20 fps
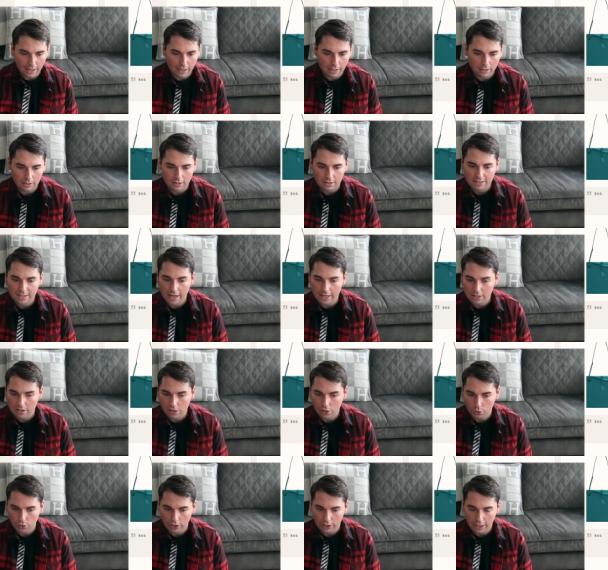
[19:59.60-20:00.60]
in size
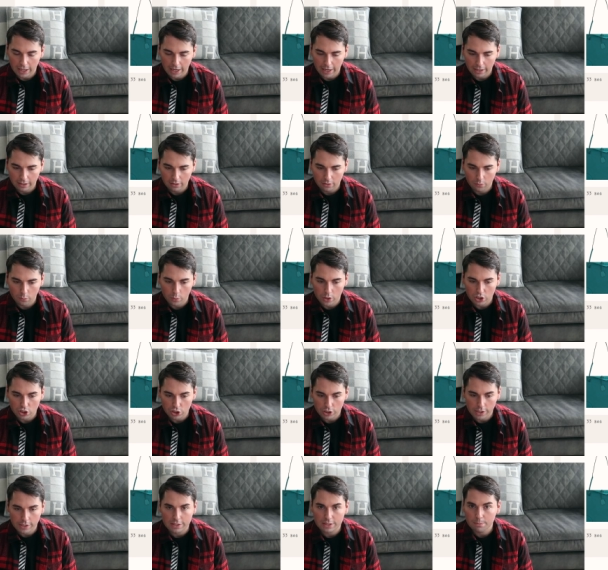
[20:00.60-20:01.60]
39, which
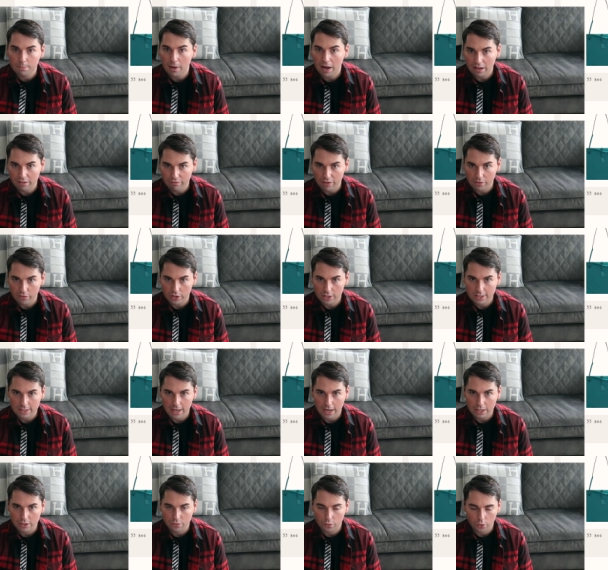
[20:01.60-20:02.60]
is my favorite
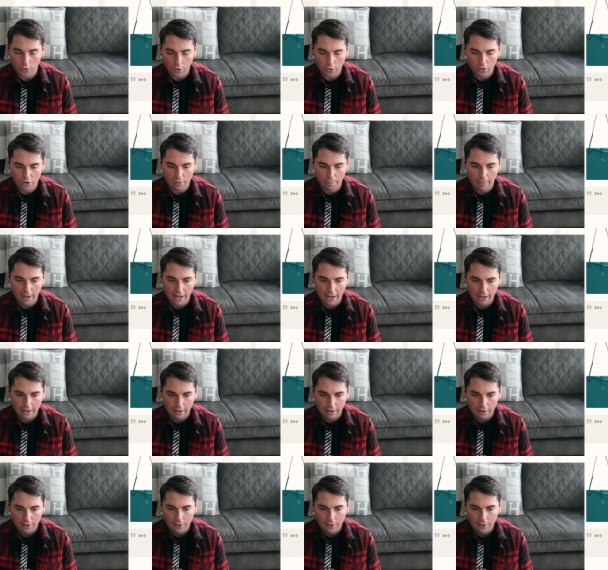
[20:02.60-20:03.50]
size for a Herbag.